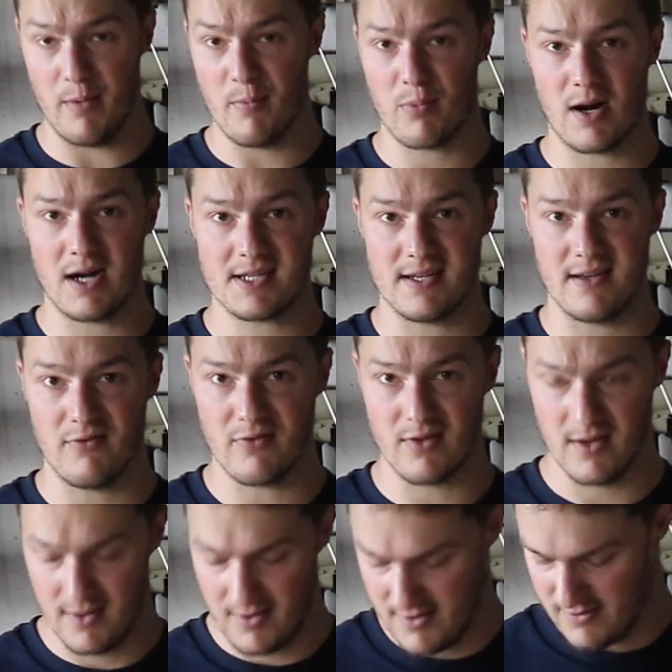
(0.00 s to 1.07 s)
impressive.
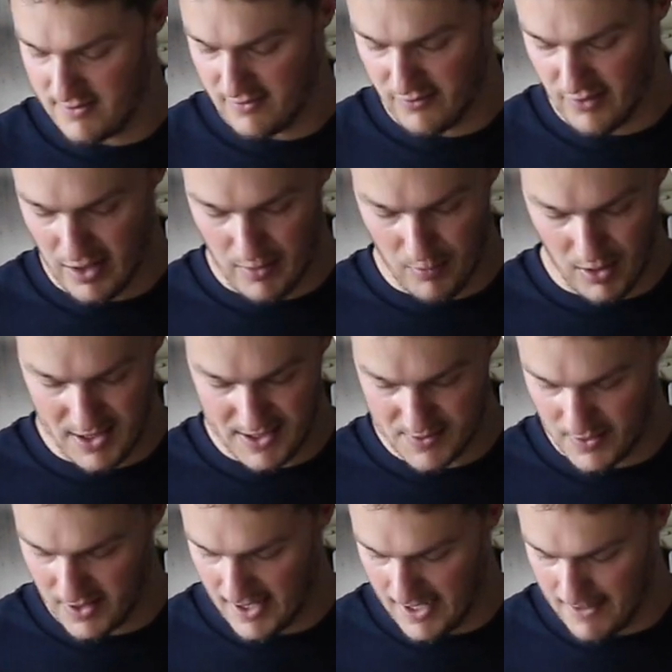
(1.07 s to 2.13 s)
Really pleased with
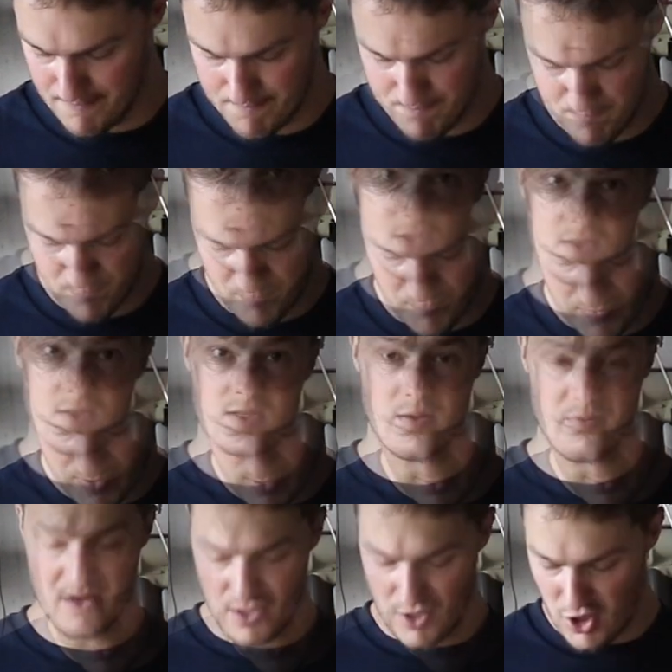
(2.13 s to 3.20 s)
that.
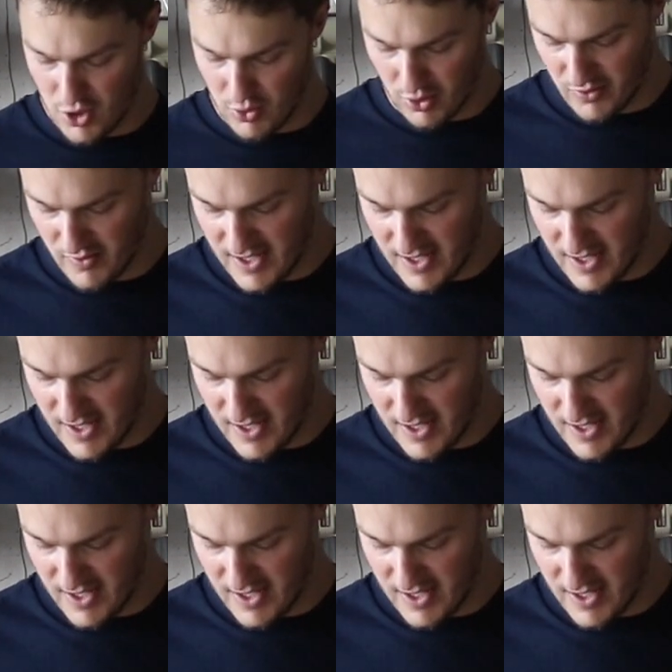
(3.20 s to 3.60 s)
Something new on